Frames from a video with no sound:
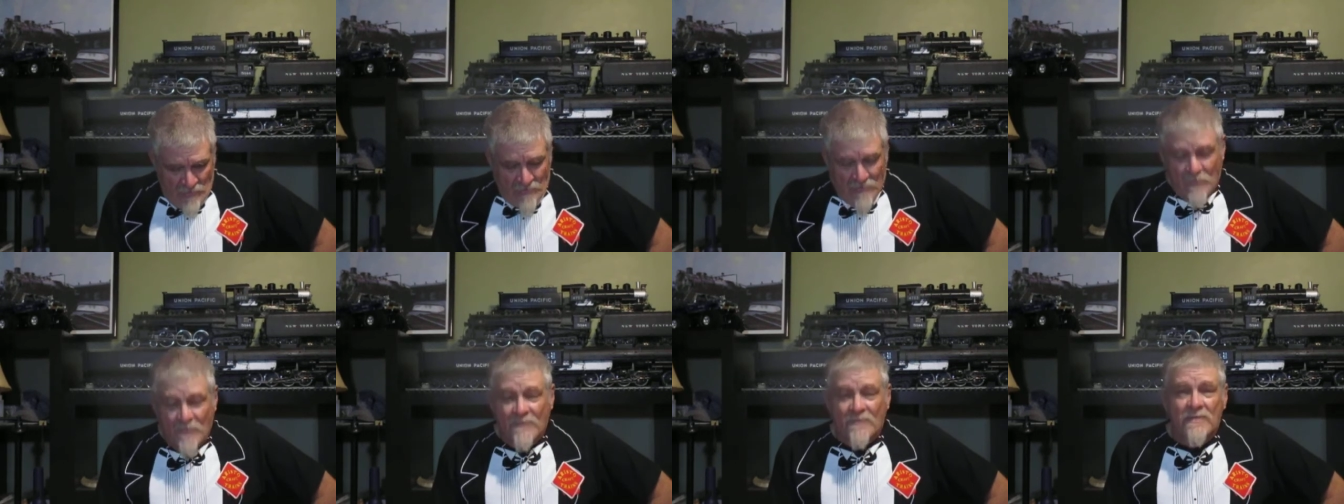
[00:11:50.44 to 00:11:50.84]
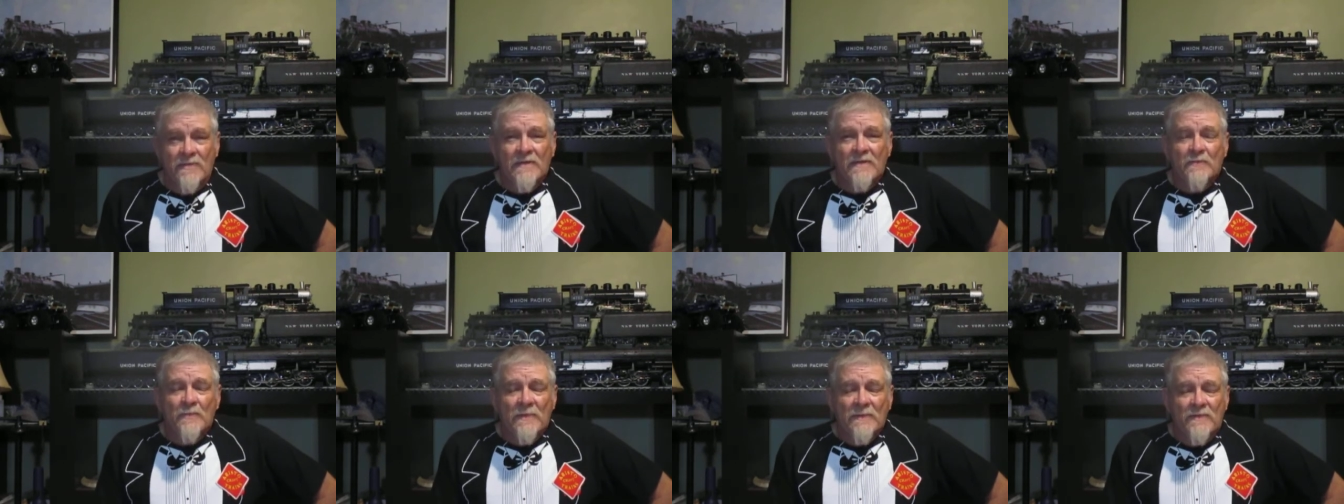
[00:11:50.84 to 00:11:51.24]
It was
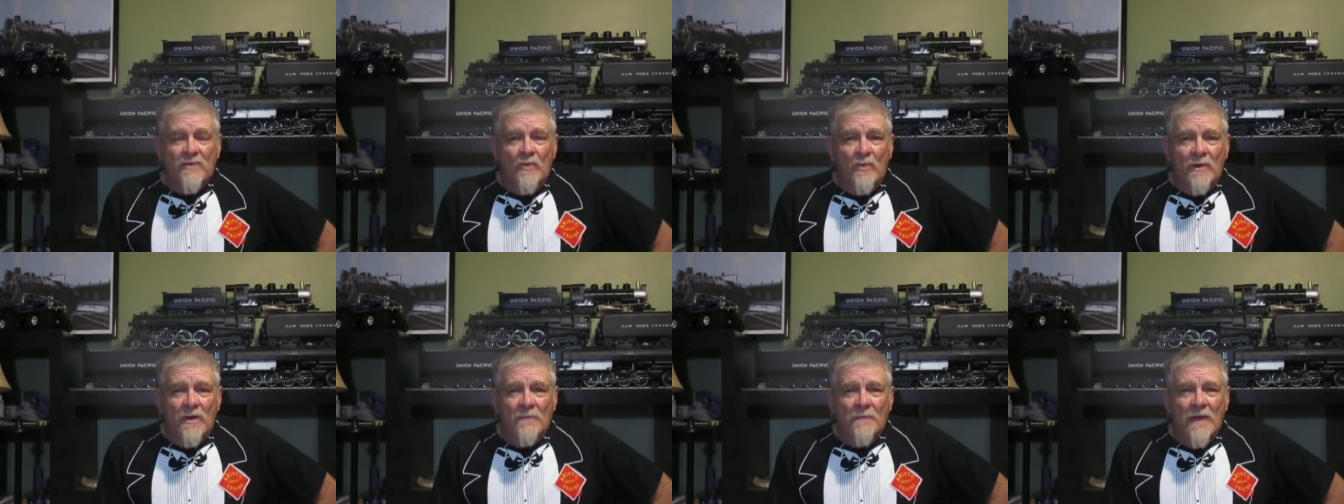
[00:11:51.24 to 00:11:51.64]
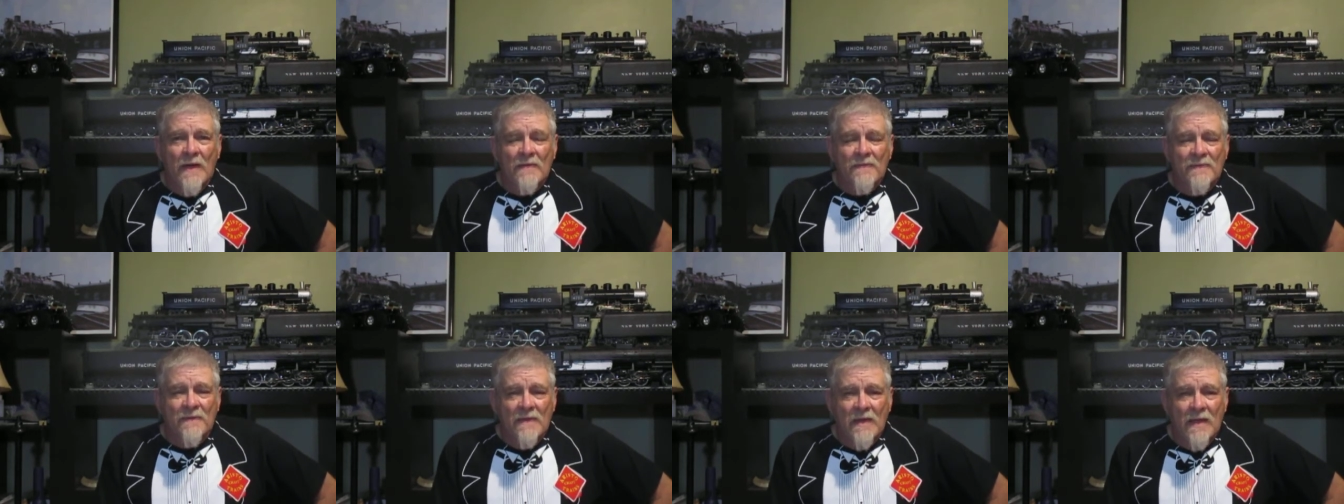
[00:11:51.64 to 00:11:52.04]
leading me to where I'm
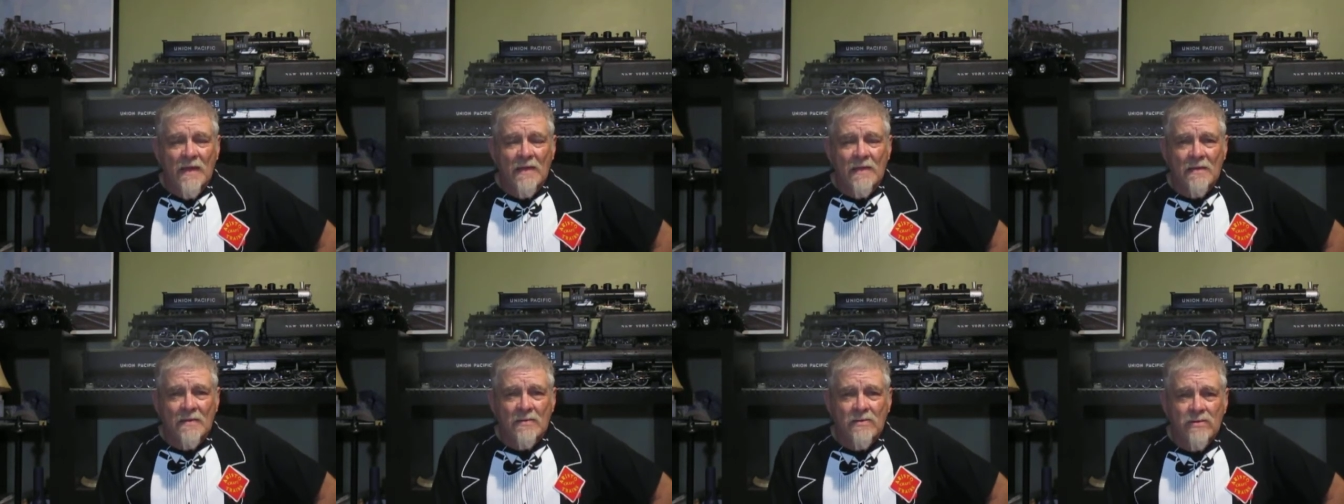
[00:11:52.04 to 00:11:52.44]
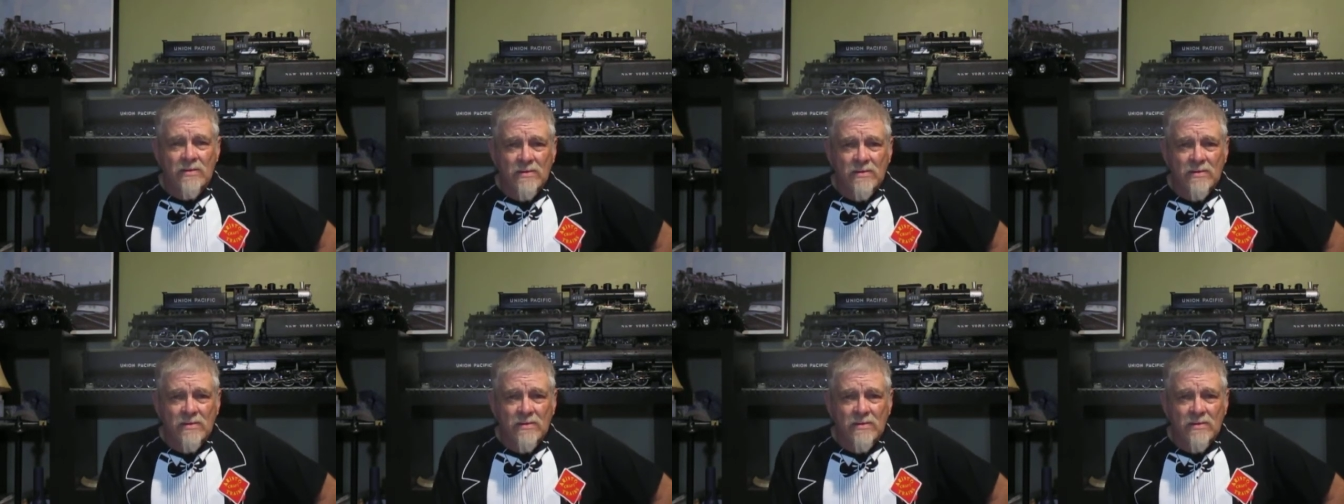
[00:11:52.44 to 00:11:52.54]
at today.